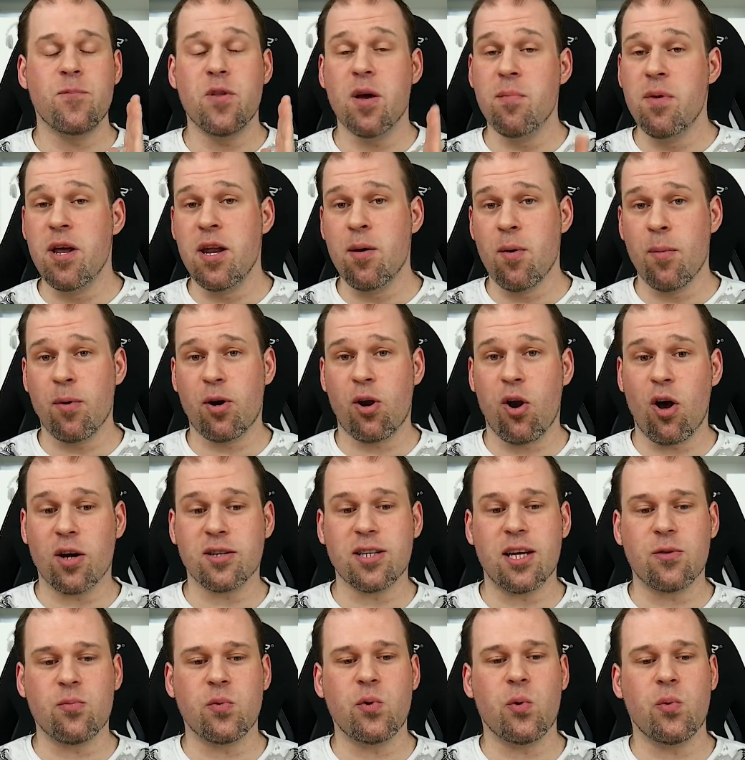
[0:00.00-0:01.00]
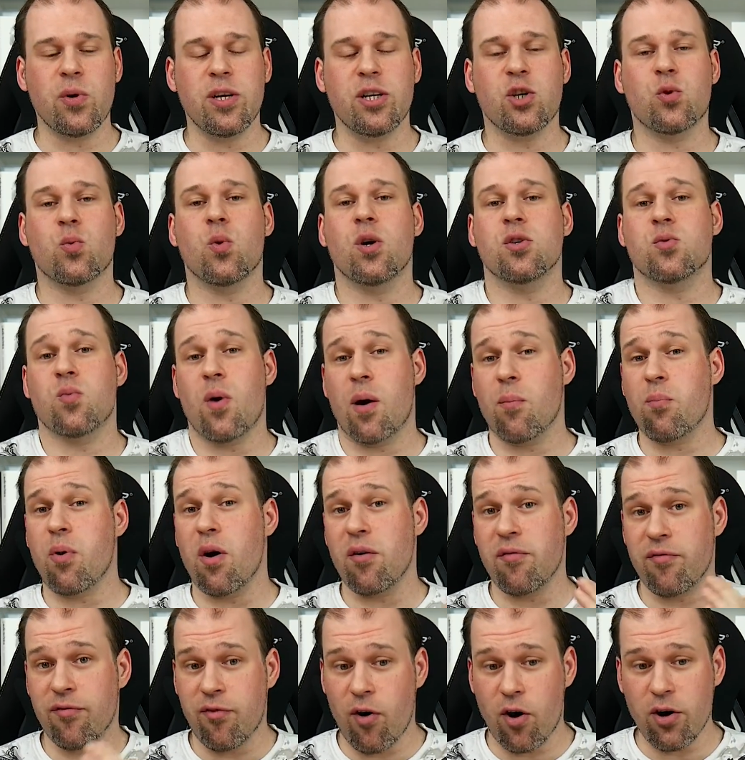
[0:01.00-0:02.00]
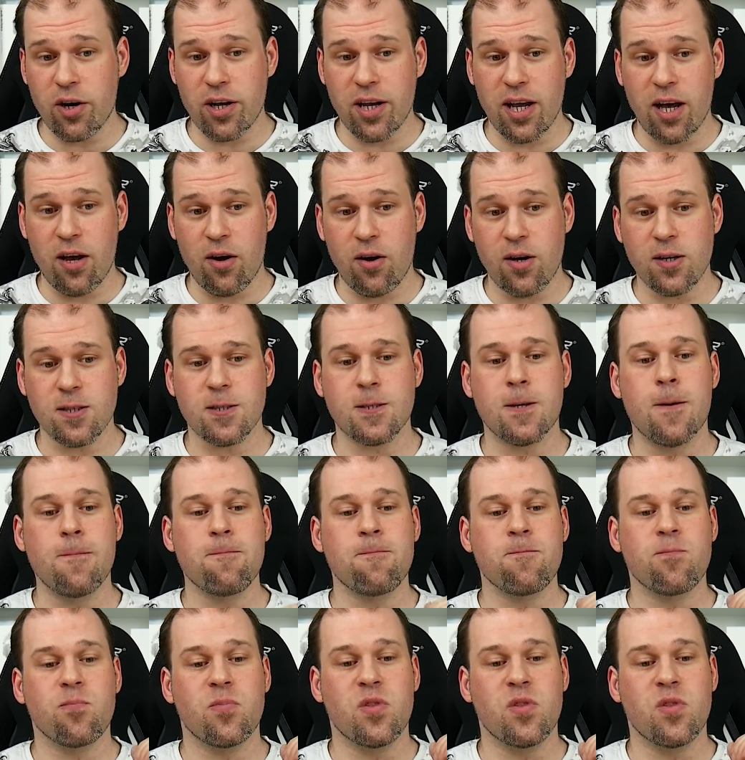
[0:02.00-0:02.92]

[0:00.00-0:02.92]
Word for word: The minimum clock that we reached was 1.4 gigahertz.